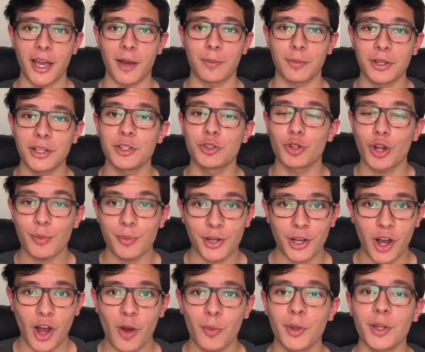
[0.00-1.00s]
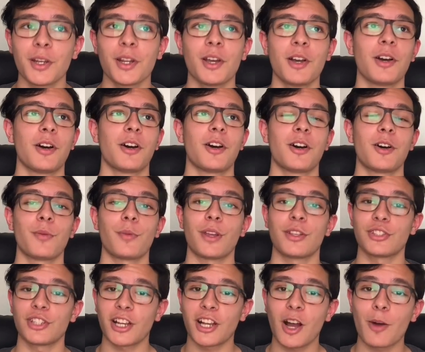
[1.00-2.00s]
please drop a comment
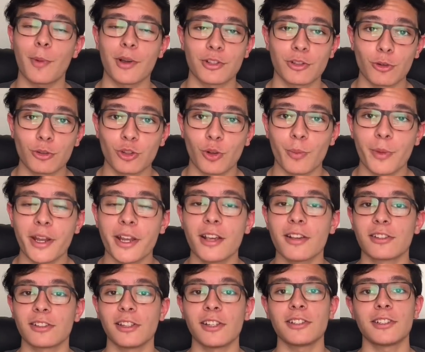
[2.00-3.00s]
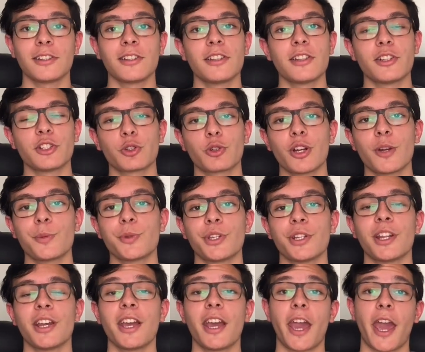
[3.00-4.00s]
and check out my social medias, links in the
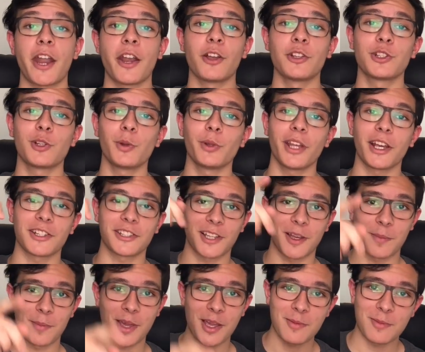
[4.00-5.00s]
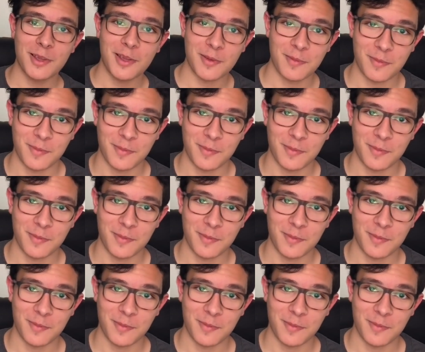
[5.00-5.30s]
description. And until next time, baby.